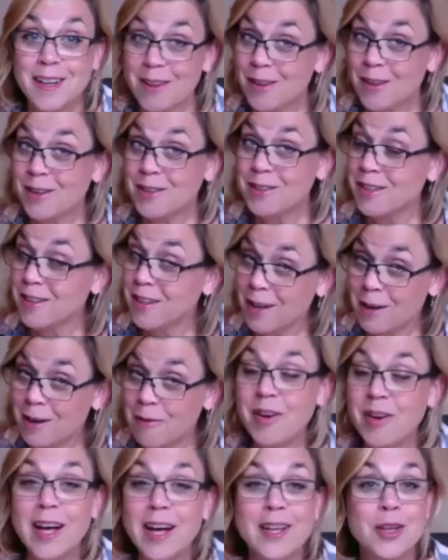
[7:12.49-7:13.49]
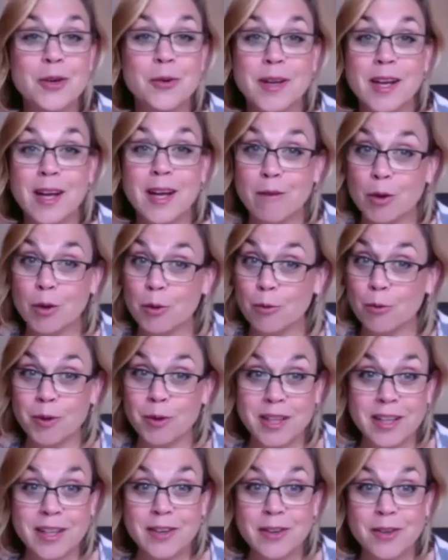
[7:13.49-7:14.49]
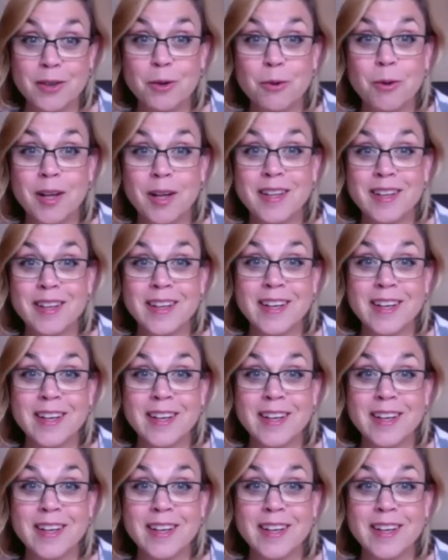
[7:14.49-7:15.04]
there's a lot of value in having a really good oh, quality goodness.